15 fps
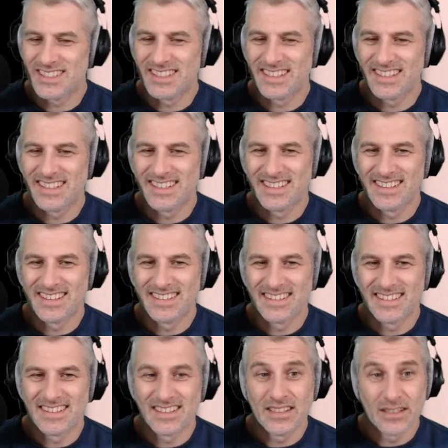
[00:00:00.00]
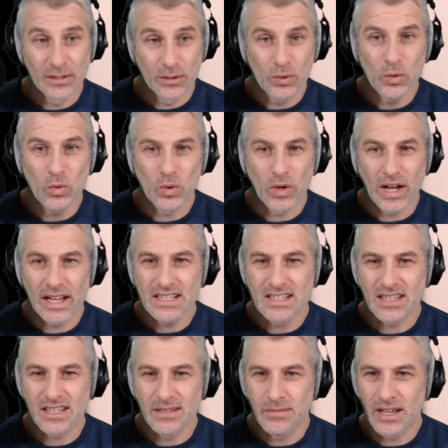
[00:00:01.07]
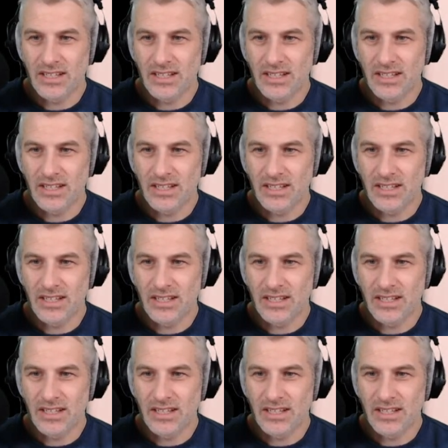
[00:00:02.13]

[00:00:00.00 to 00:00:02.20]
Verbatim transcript: For everyone at Pennywise. Ooh, A Team